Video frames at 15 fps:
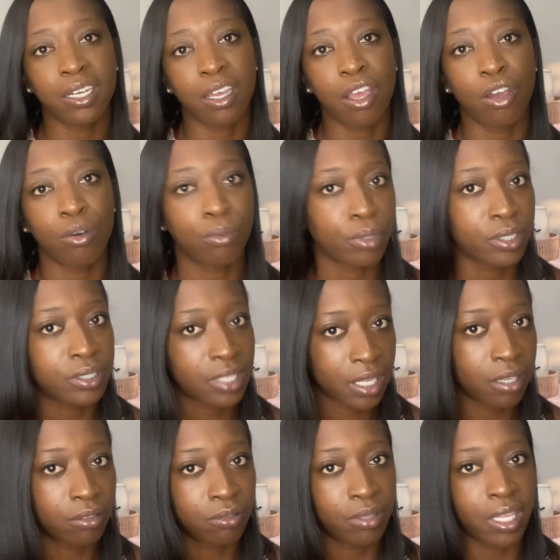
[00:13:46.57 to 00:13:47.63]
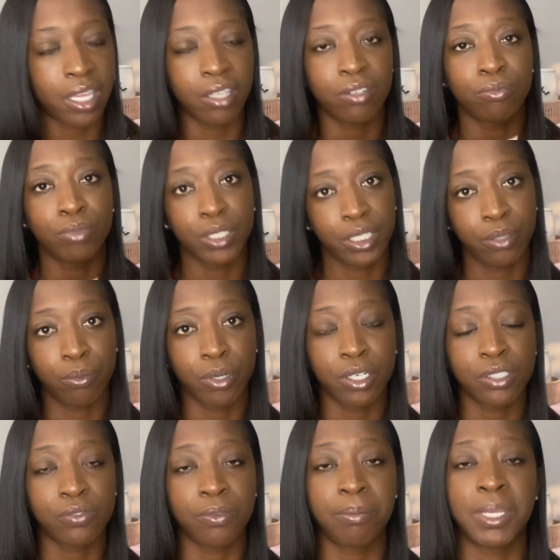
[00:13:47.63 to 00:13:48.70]
a Homeworks candle that really
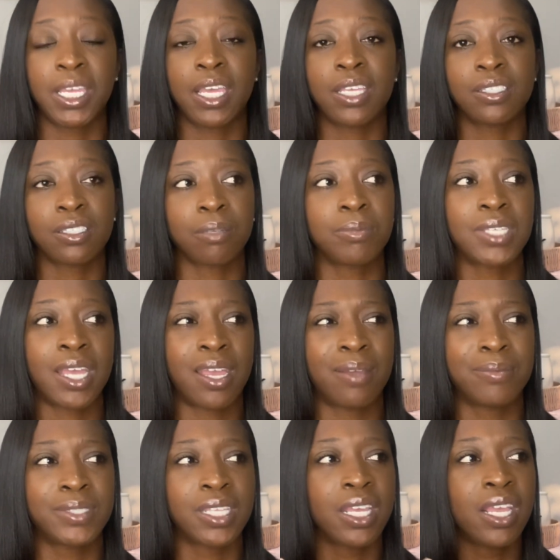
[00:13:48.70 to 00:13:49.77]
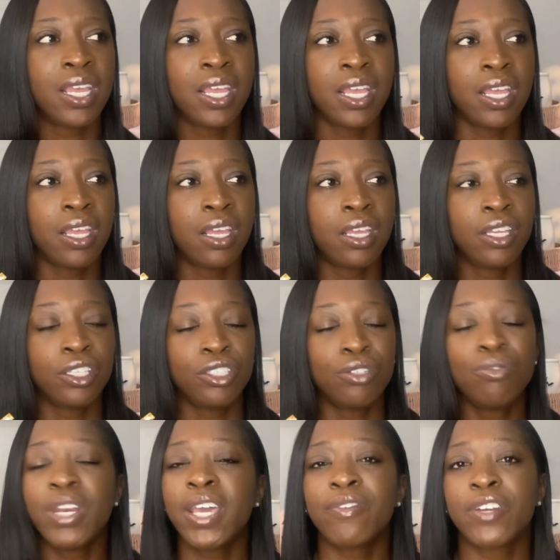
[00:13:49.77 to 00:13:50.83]
works for me. And sometimes
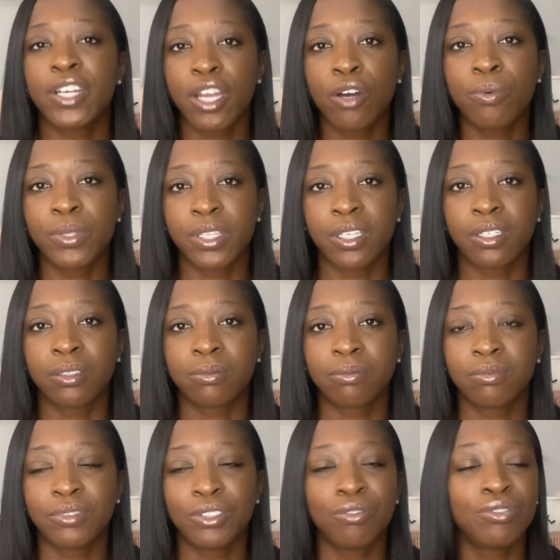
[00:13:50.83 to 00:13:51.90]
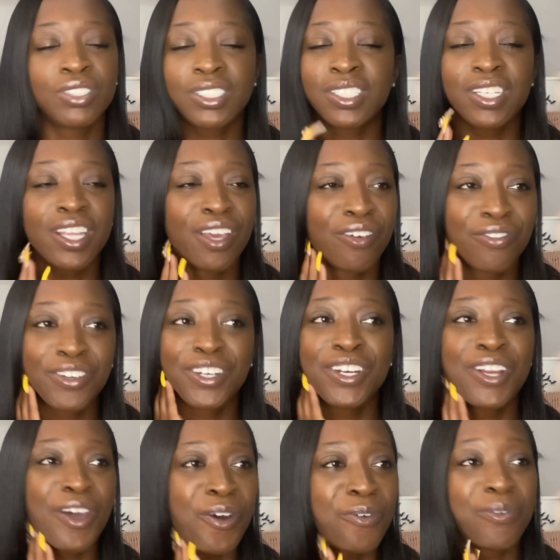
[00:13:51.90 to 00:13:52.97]
you never know with them. You just never
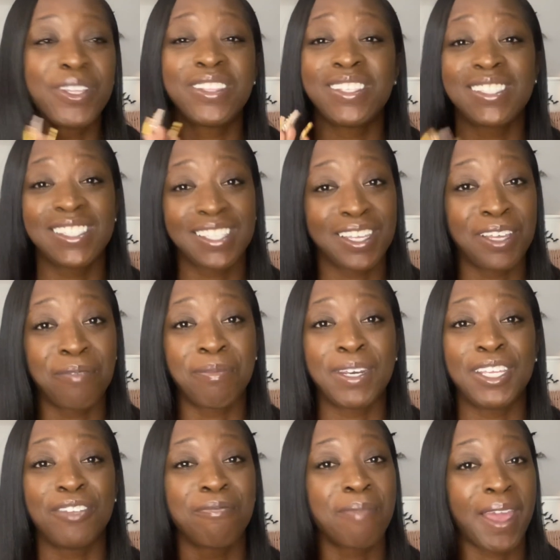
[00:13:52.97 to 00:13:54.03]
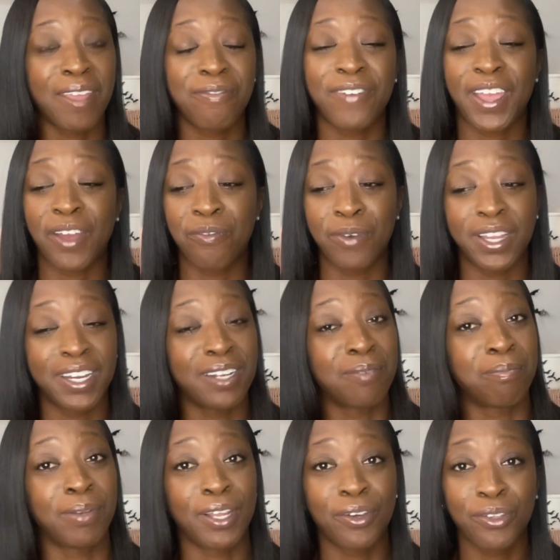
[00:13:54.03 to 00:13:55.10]
know with this company. You might find one that'll
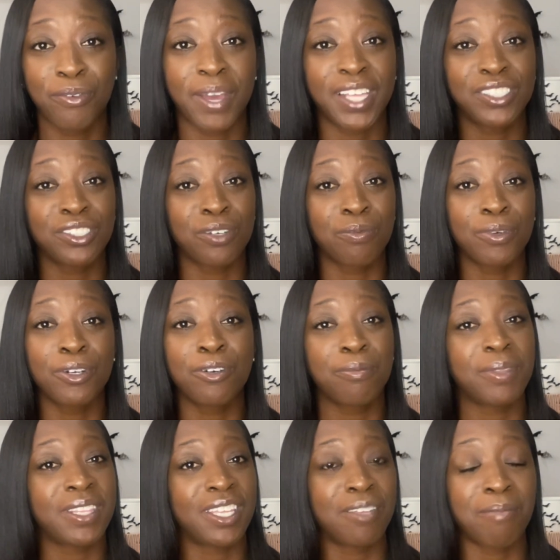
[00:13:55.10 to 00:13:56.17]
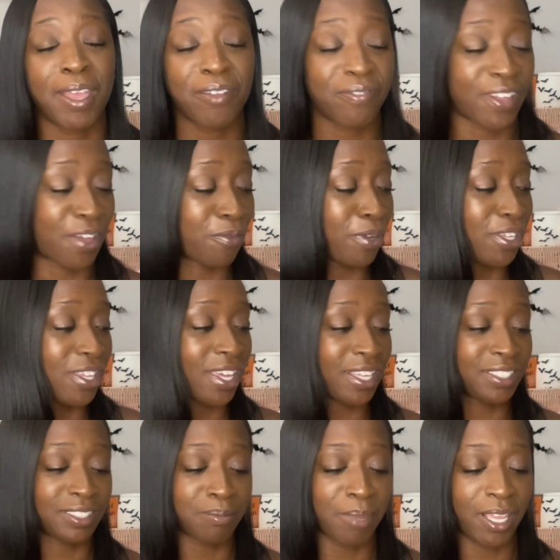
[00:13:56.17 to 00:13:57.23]
blow you out your room, and then you might find one you
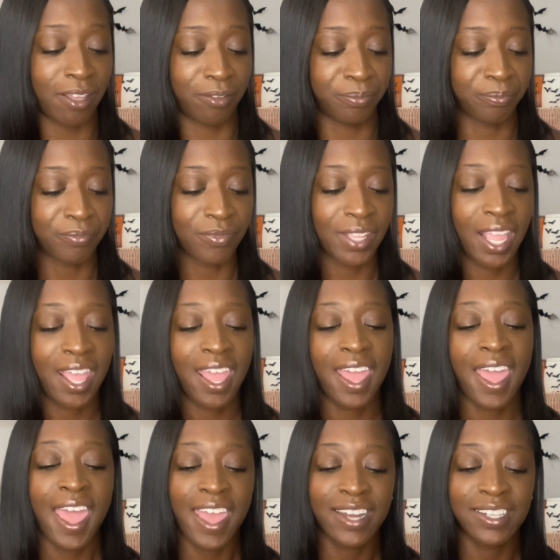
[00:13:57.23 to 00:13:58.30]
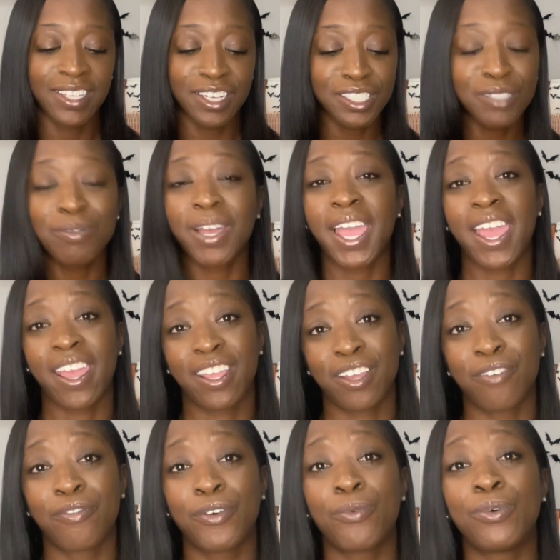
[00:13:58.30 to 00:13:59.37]
can't smell. This one,
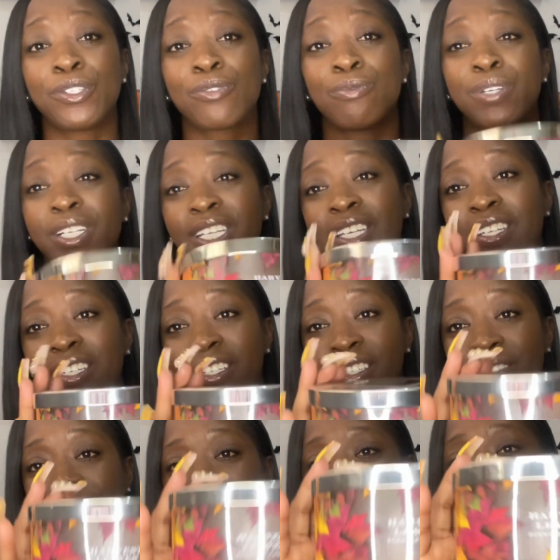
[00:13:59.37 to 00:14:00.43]
however, was really good.